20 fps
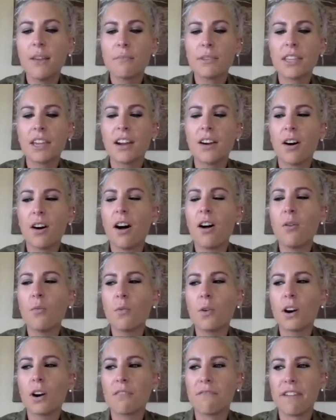but they all
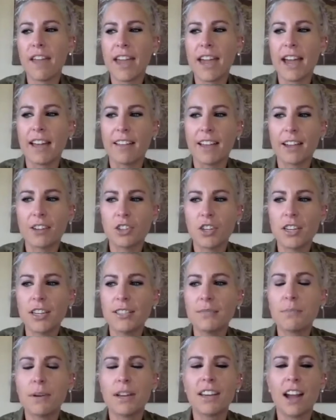wore fake
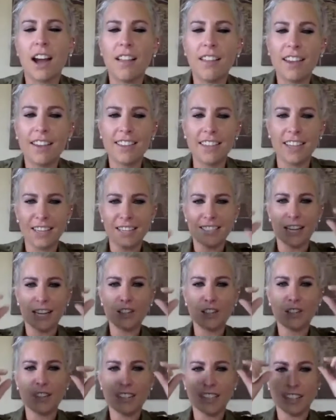eyelashes, but not like the
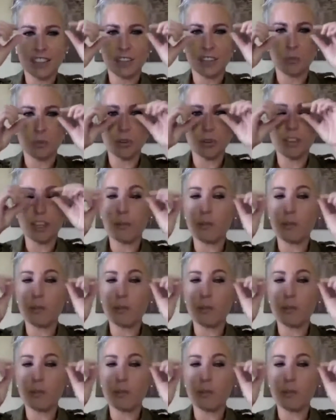extensions, like the real,